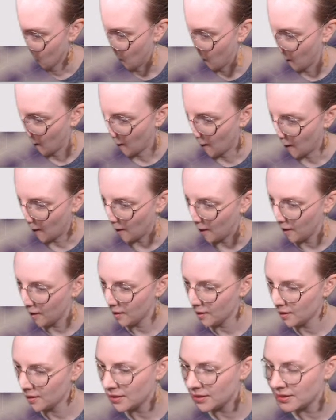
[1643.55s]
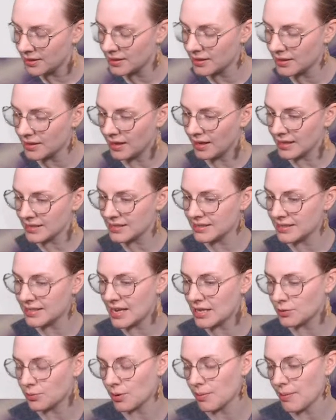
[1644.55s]
Alexi
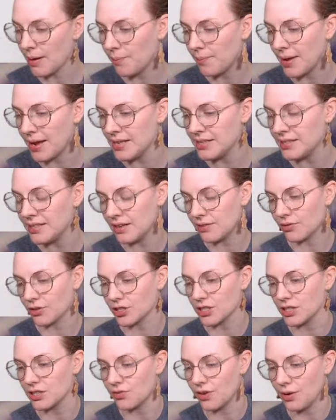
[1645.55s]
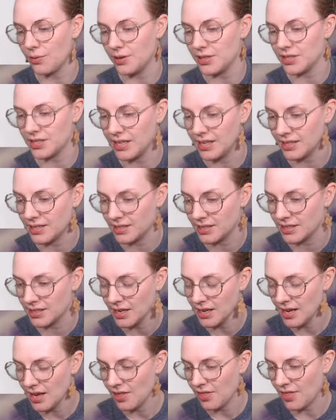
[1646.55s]
says, what about Bayesian versus frequentist
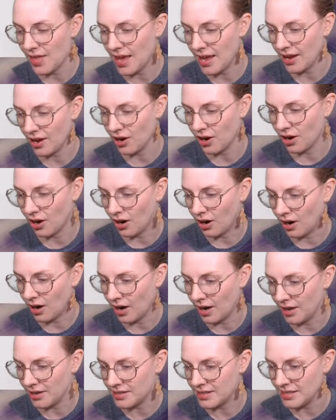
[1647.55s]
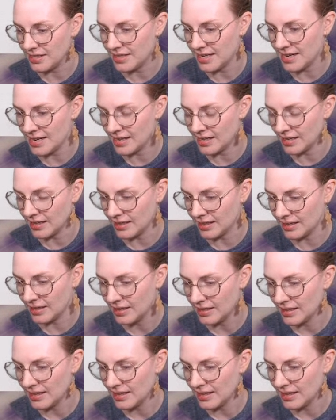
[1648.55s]
thing on the data